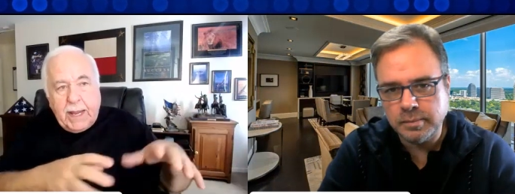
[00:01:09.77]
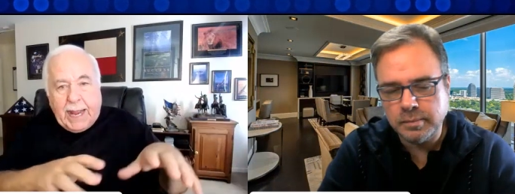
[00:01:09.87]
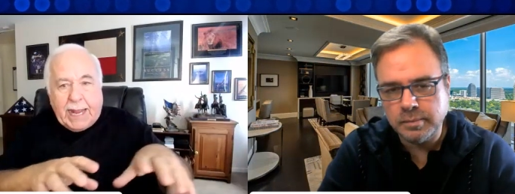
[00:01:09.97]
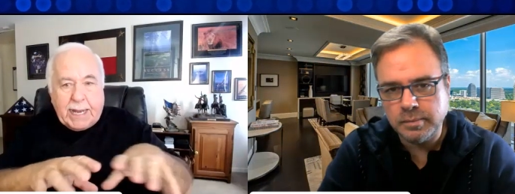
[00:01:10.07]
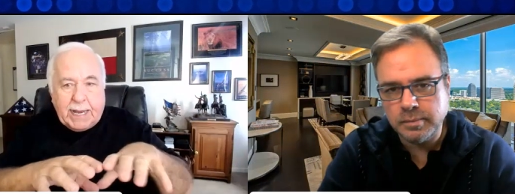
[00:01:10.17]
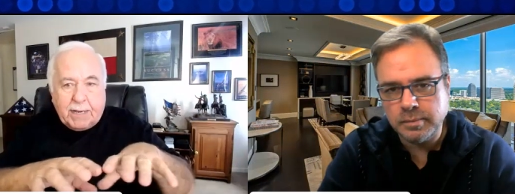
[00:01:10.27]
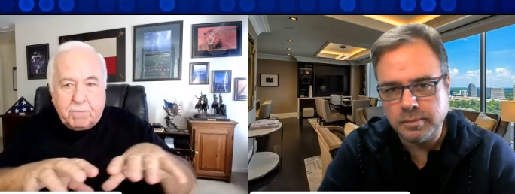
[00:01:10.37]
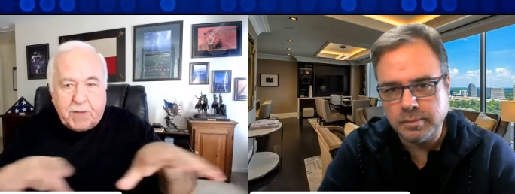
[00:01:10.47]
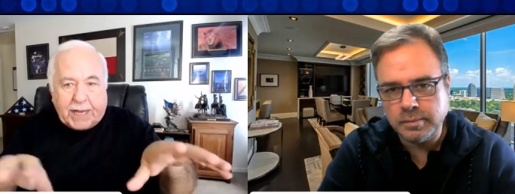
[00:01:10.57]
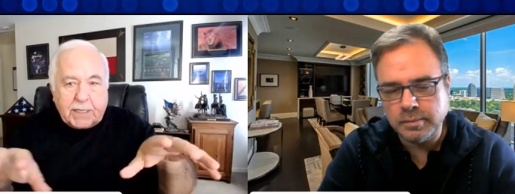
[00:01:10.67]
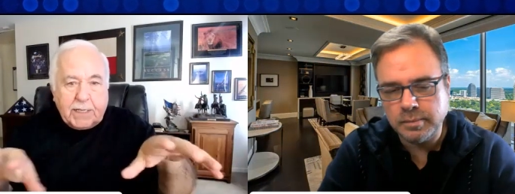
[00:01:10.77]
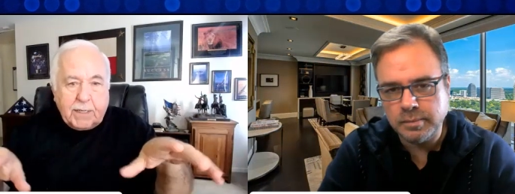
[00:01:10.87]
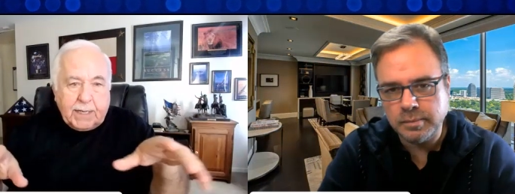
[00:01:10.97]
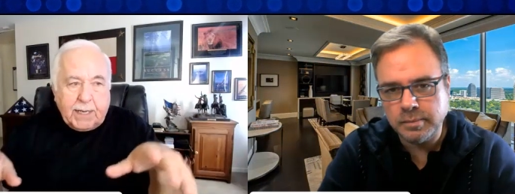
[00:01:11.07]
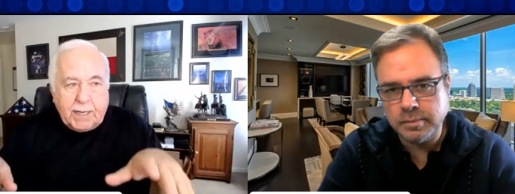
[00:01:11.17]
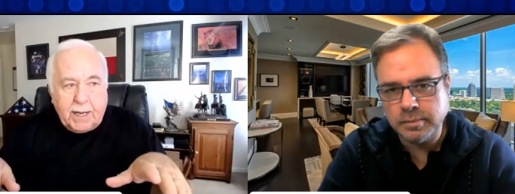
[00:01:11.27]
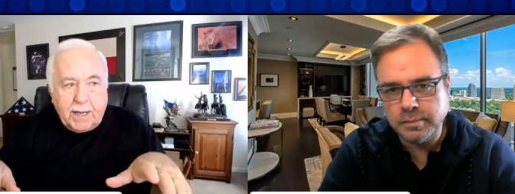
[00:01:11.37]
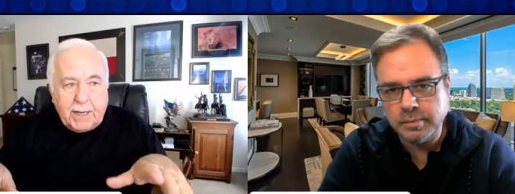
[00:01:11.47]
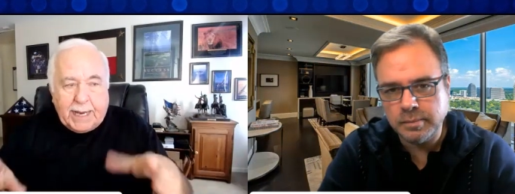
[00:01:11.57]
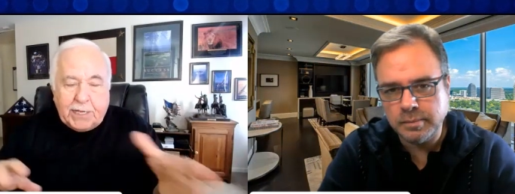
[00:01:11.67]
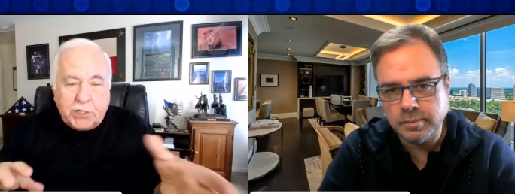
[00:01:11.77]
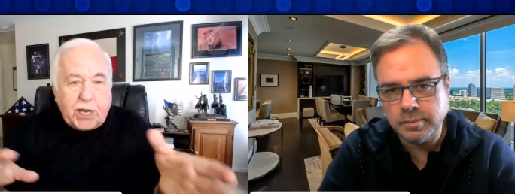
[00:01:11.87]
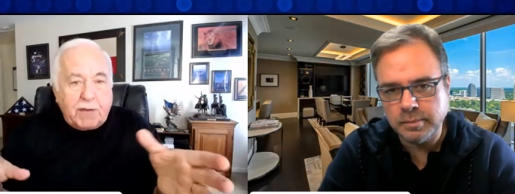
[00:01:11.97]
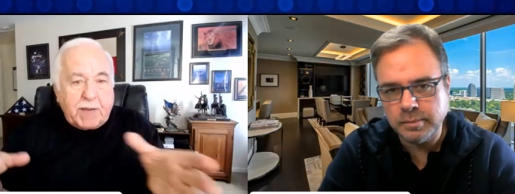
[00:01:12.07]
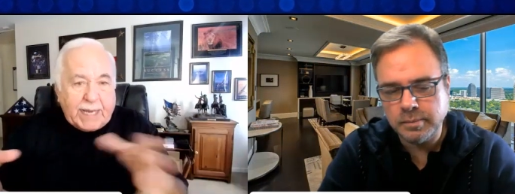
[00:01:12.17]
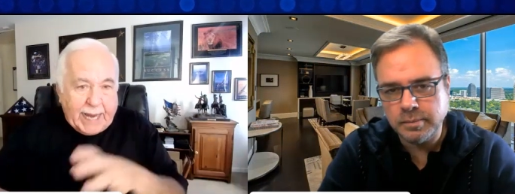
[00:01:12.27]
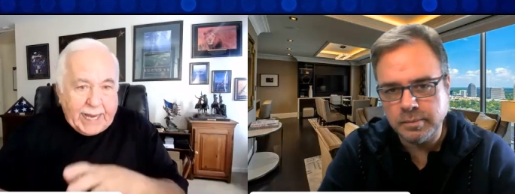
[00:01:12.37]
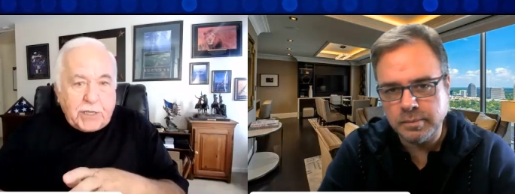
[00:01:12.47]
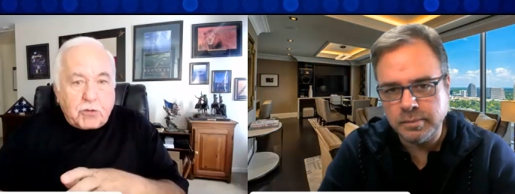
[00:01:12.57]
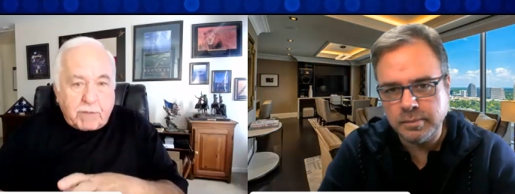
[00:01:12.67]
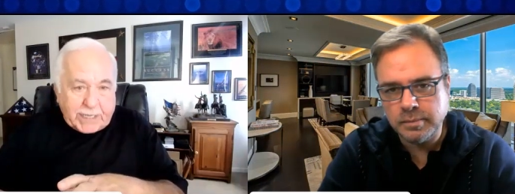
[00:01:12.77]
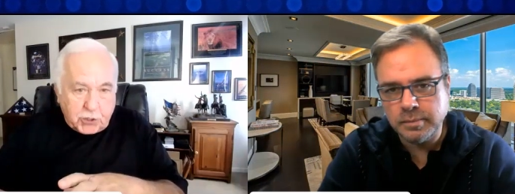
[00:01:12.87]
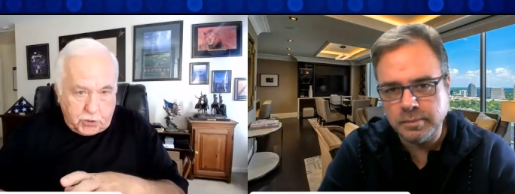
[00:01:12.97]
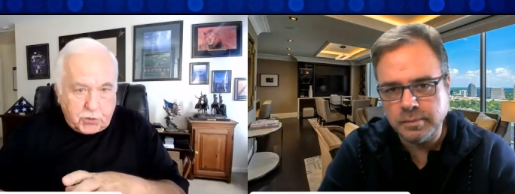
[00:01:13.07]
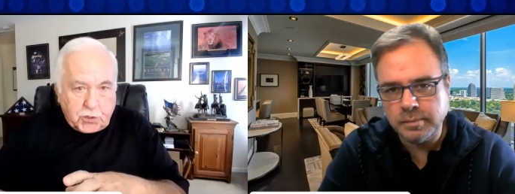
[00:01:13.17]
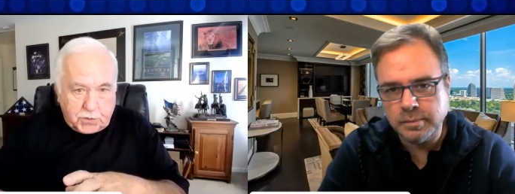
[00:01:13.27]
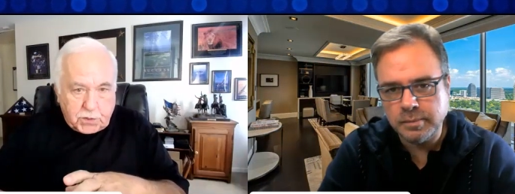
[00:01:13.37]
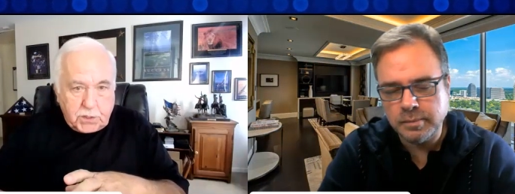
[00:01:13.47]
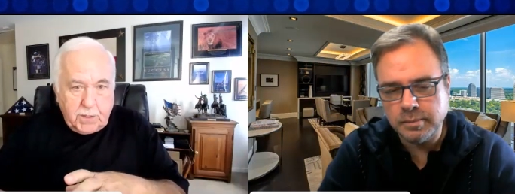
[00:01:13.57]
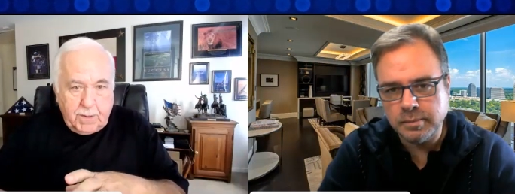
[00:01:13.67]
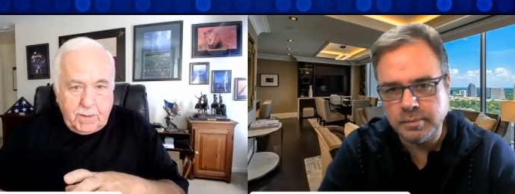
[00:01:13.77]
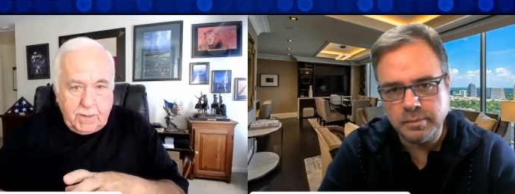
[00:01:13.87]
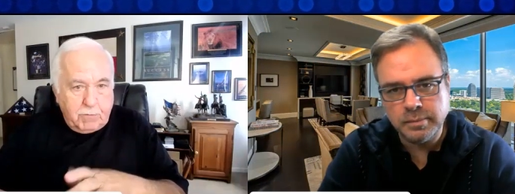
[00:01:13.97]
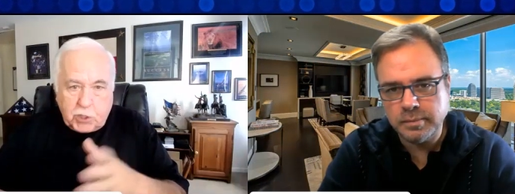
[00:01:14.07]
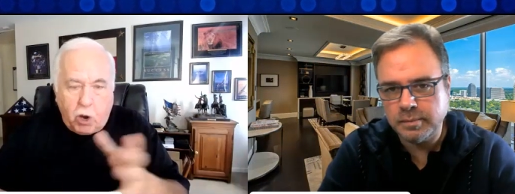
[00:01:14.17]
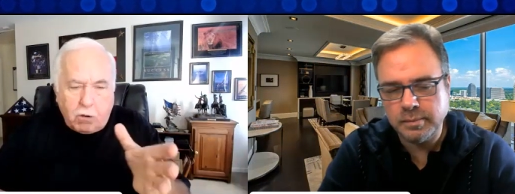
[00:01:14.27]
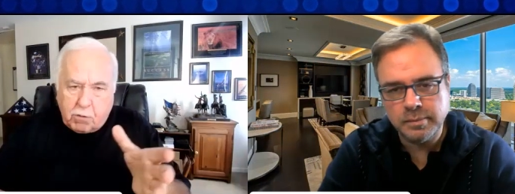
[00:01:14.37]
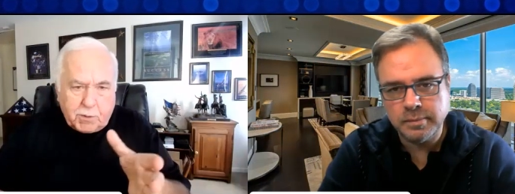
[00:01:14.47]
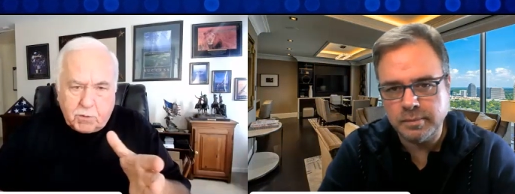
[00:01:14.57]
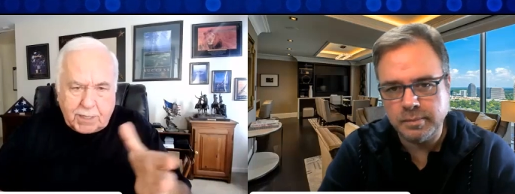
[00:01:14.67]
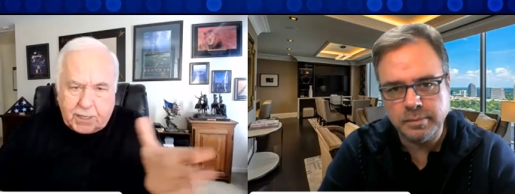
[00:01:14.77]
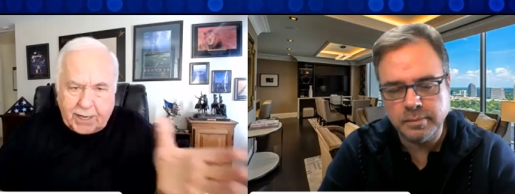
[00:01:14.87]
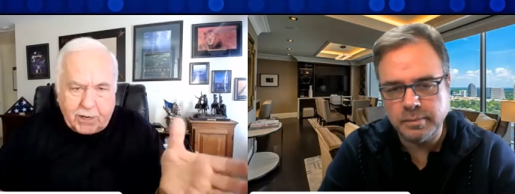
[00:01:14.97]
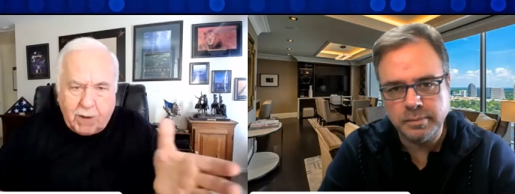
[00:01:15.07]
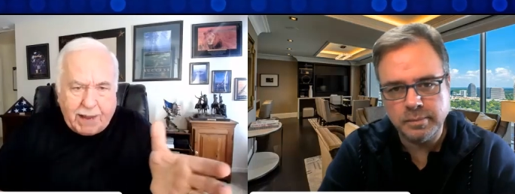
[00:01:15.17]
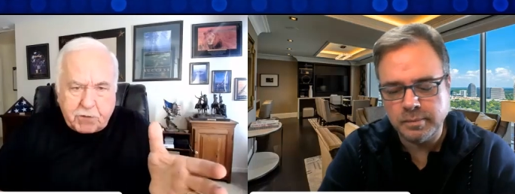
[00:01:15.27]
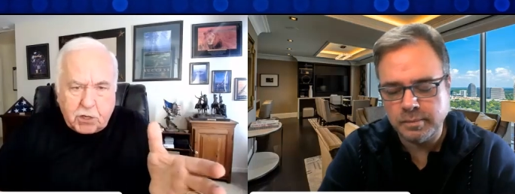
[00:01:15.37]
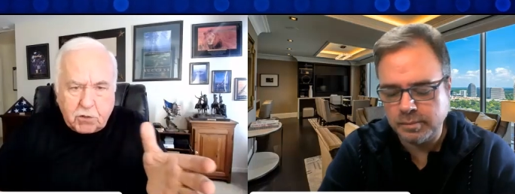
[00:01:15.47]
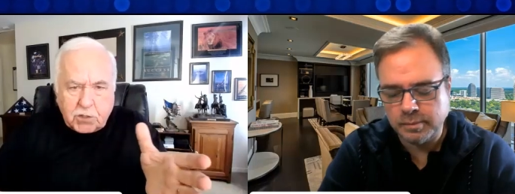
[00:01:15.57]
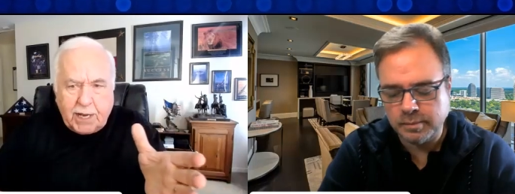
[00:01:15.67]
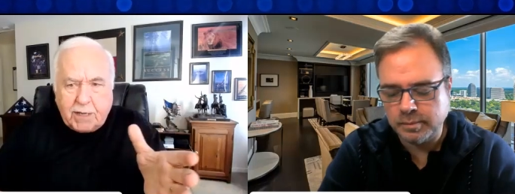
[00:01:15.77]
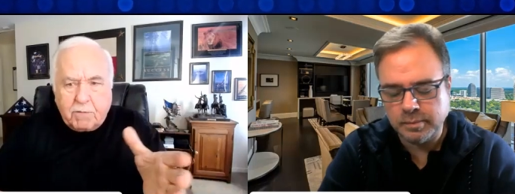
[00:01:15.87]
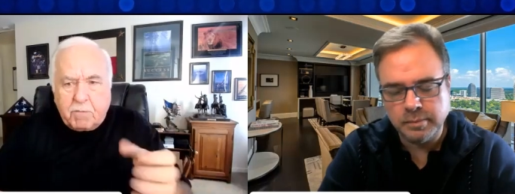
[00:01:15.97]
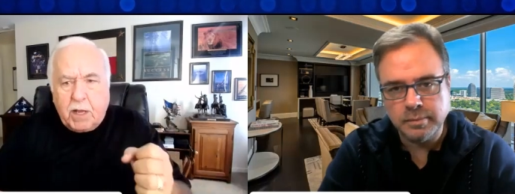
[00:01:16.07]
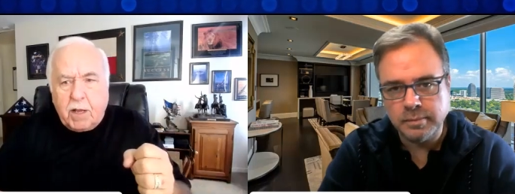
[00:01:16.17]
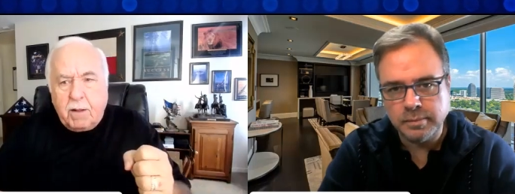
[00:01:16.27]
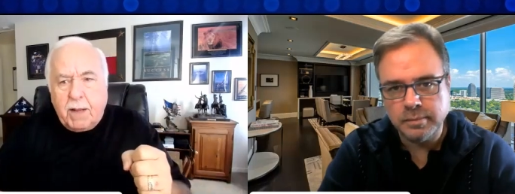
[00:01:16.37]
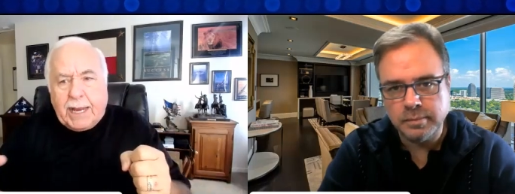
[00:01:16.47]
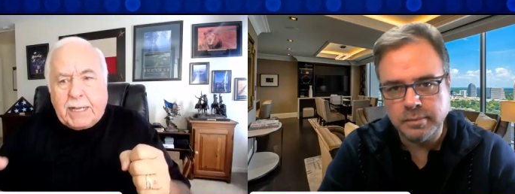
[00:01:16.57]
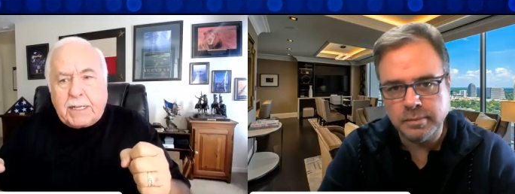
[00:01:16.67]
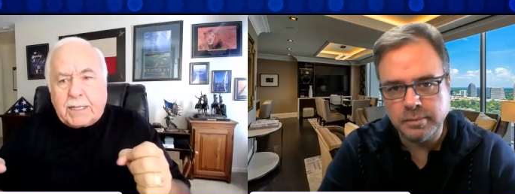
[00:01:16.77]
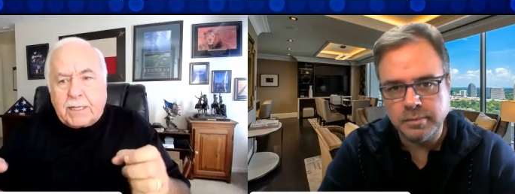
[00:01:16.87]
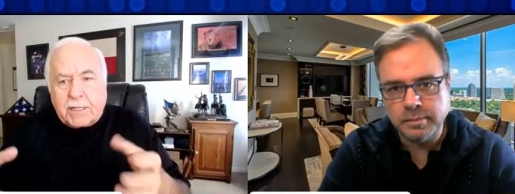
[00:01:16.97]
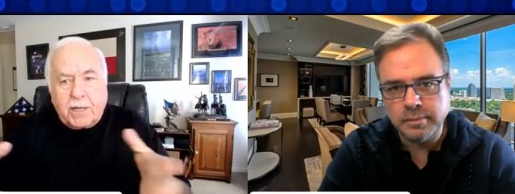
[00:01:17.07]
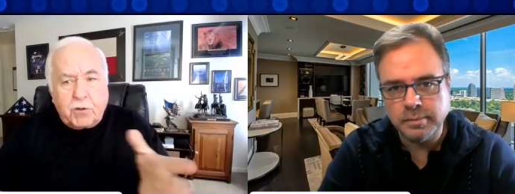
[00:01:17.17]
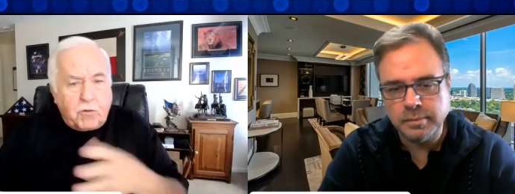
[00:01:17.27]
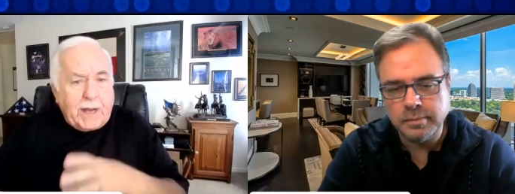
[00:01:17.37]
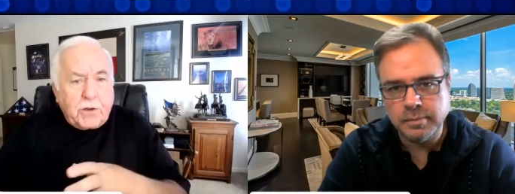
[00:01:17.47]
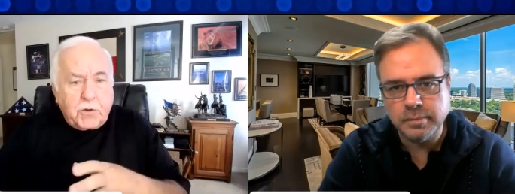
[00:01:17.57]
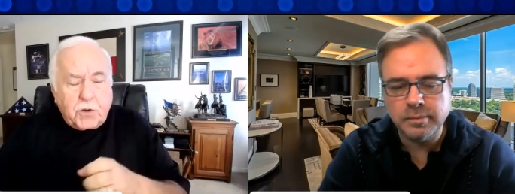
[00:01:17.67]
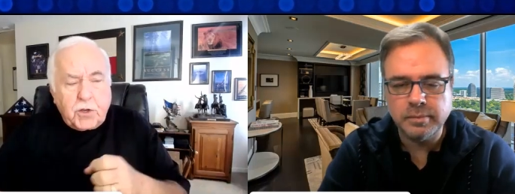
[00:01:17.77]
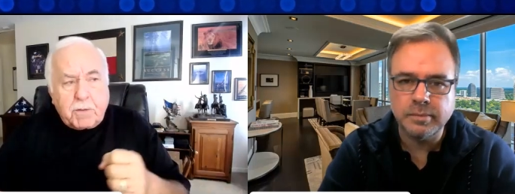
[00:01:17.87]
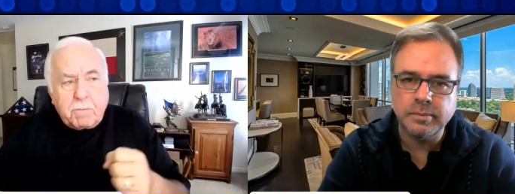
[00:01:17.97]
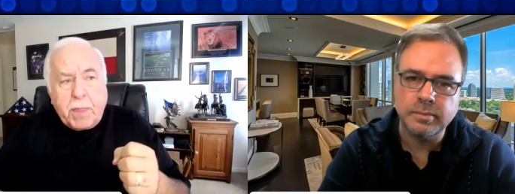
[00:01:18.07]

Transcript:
Speaker 1: and they infected the uh, HIV AIDS researchers. It was horrible that they go after those kind of uh, uh, entities that are trying to do good,